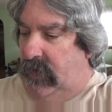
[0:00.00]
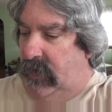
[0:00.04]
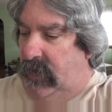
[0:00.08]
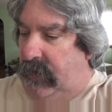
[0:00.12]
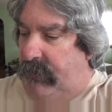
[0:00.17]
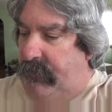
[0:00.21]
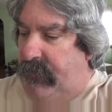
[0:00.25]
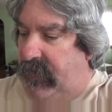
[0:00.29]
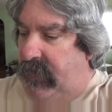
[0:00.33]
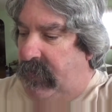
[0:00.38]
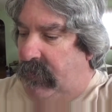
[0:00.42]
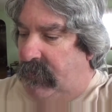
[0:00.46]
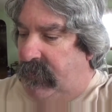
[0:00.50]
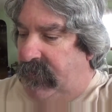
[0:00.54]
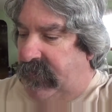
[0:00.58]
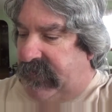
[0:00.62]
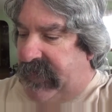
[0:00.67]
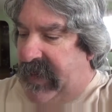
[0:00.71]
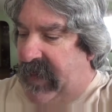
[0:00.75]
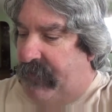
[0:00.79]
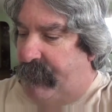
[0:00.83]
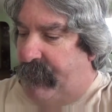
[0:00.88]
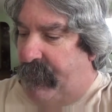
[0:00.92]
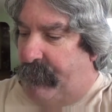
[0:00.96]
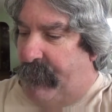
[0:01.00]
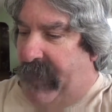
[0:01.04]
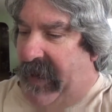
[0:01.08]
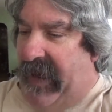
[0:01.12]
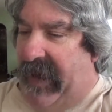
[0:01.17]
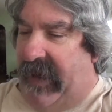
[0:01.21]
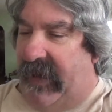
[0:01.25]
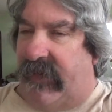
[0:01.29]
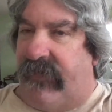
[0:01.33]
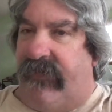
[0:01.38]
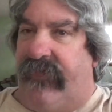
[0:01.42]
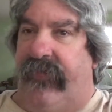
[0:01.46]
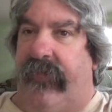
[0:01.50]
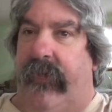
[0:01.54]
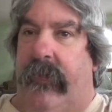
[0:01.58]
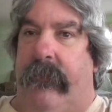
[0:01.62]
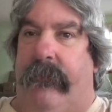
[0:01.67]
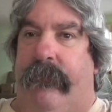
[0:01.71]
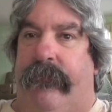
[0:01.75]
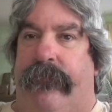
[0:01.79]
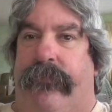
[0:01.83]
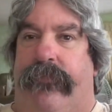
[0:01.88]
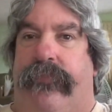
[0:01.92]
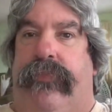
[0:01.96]
Let me know in the comment box
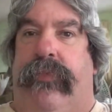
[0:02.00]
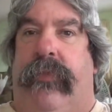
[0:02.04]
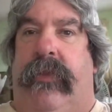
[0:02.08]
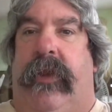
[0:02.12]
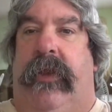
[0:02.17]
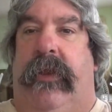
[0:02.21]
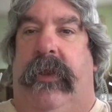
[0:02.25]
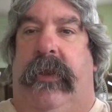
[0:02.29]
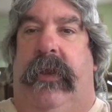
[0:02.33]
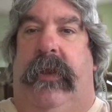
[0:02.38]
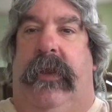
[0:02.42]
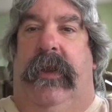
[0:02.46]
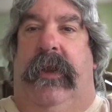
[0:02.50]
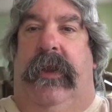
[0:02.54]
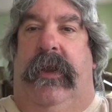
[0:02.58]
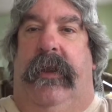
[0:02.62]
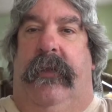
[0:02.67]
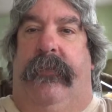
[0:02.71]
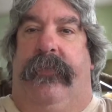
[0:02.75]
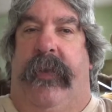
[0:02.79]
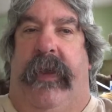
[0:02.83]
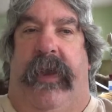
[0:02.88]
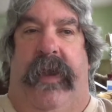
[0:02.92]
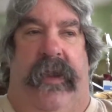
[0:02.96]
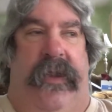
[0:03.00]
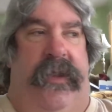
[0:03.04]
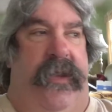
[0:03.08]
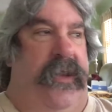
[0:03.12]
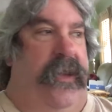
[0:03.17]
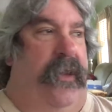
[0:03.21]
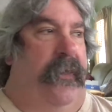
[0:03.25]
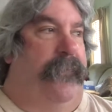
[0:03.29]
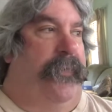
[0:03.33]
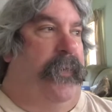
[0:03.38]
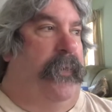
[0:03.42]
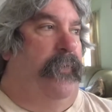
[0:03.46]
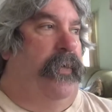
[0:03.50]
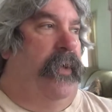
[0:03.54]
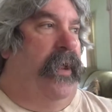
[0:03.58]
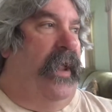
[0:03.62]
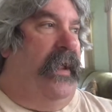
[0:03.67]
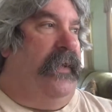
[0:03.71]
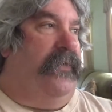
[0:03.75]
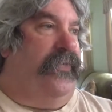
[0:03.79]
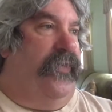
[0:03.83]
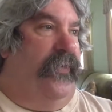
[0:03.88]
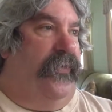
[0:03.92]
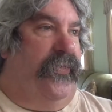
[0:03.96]
if uh, any of you would
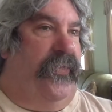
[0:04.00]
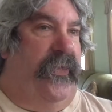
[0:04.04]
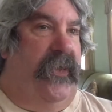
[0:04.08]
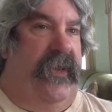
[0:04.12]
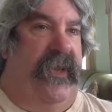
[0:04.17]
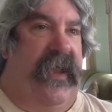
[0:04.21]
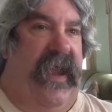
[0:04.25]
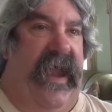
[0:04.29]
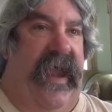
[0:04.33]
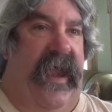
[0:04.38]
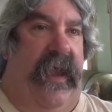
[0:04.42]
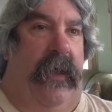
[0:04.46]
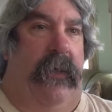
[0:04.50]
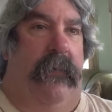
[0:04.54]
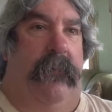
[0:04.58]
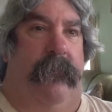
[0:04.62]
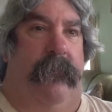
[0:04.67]
like to see that.